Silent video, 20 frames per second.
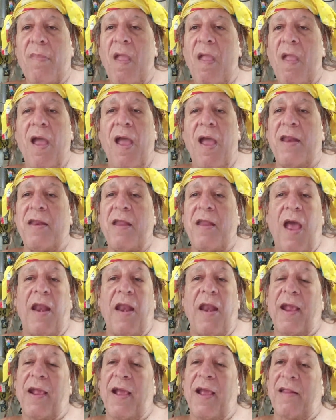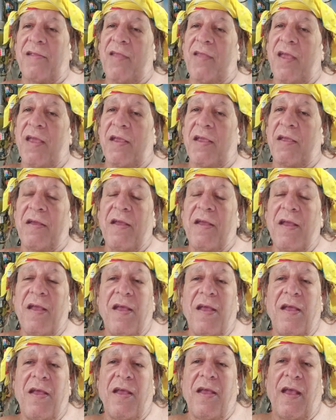And I got to tell you,
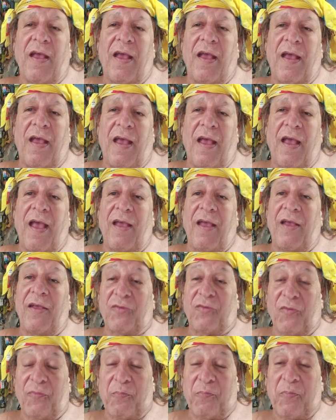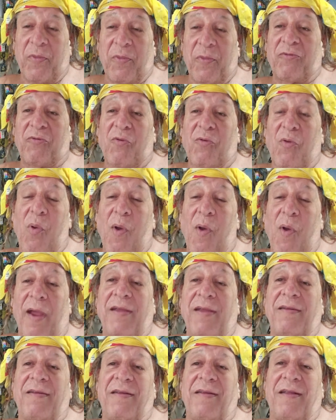it's
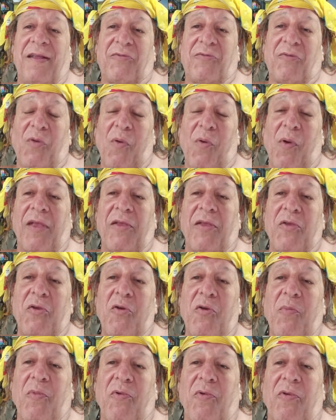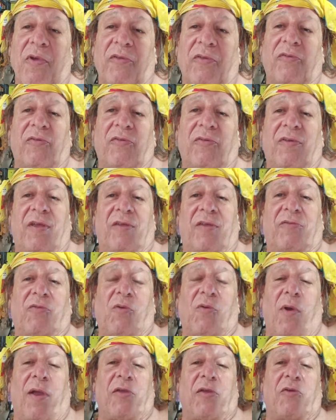quite humorous. It's
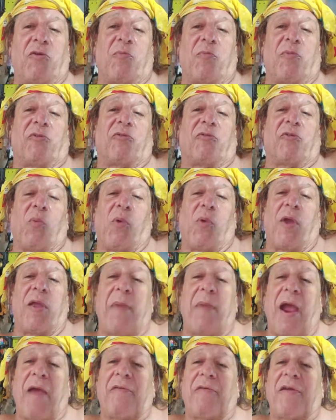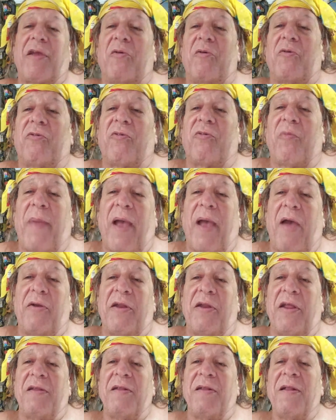quite humorous the way Barry goes about
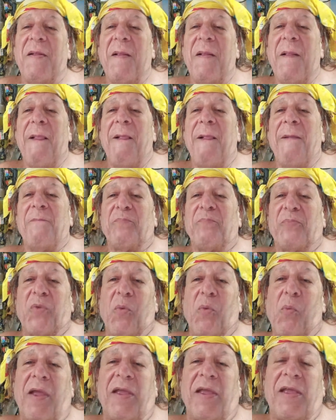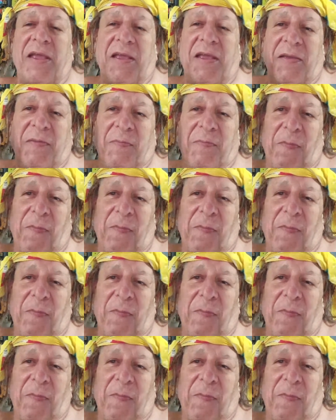it, the way he